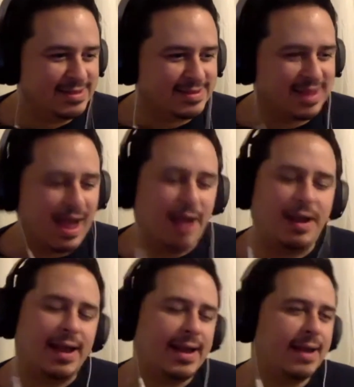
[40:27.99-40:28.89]
So
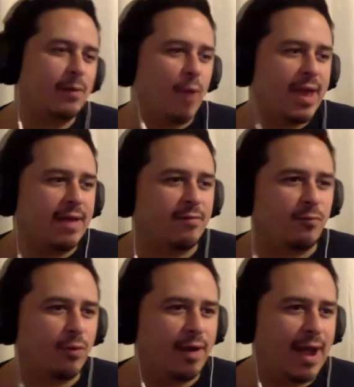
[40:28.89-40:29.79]
I got a way of
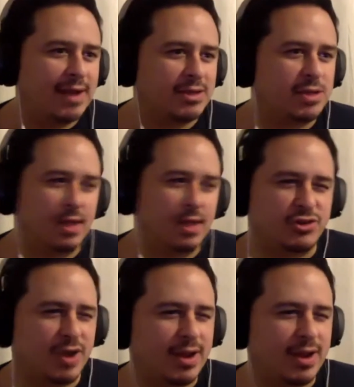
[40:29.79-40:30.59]
where I try.